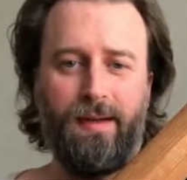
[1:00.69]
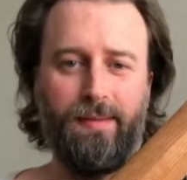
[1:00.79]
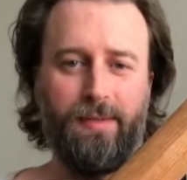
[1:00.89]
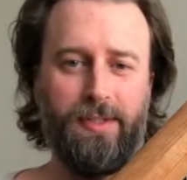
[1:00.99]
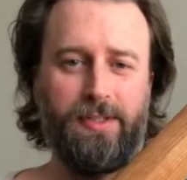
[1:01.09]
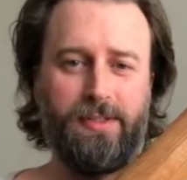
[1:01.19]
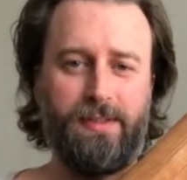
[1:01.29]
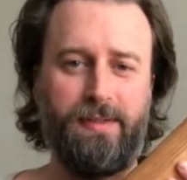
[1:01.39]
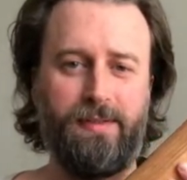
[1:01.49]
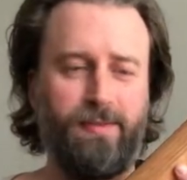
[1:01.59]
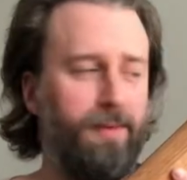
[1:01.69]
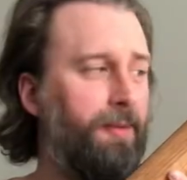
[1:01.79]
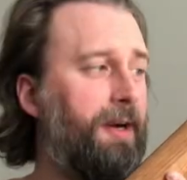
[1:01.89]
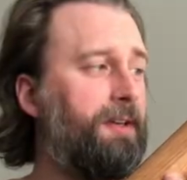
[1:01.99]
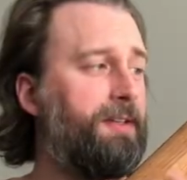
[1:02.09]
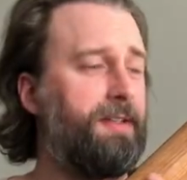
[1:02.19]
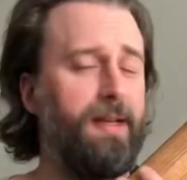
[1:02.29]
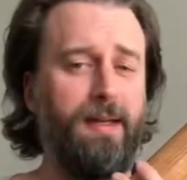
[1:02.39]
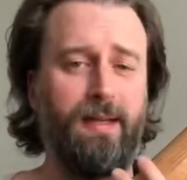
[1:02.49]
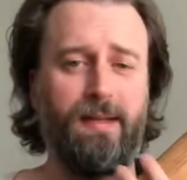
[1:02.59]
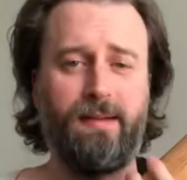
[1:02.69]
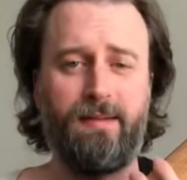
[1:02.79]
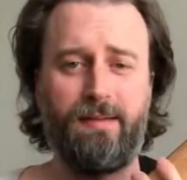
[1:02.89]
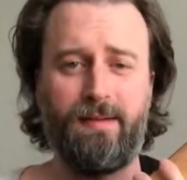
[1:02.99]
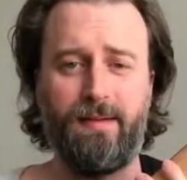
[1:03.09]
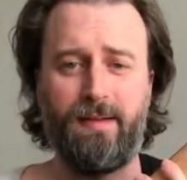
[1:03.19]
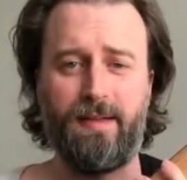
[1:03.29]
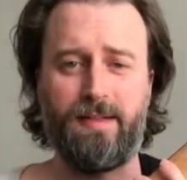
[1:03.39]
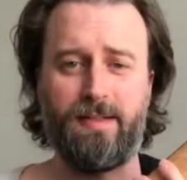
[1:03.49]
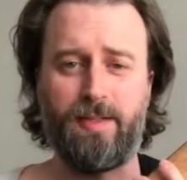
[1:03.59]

which from my understanding has a